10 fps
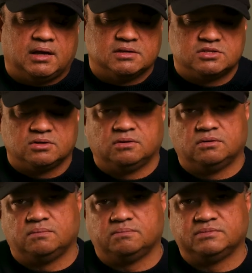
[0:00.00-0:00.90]

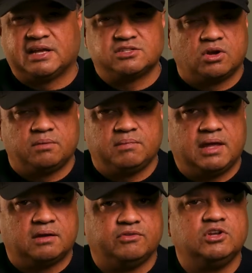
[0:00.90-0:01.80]
So that's going to
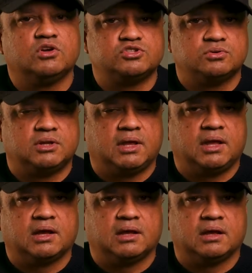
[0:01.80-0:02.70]
make video
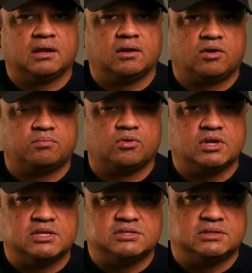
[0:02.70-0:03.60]
shooting a lot more
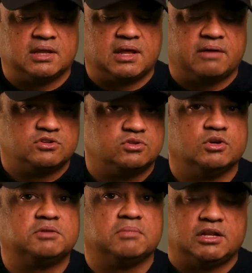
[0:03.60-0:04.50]
easy than having to do
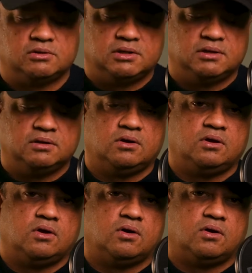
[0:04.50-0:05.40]
it manually
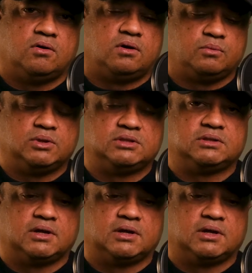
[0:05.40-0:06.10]
or with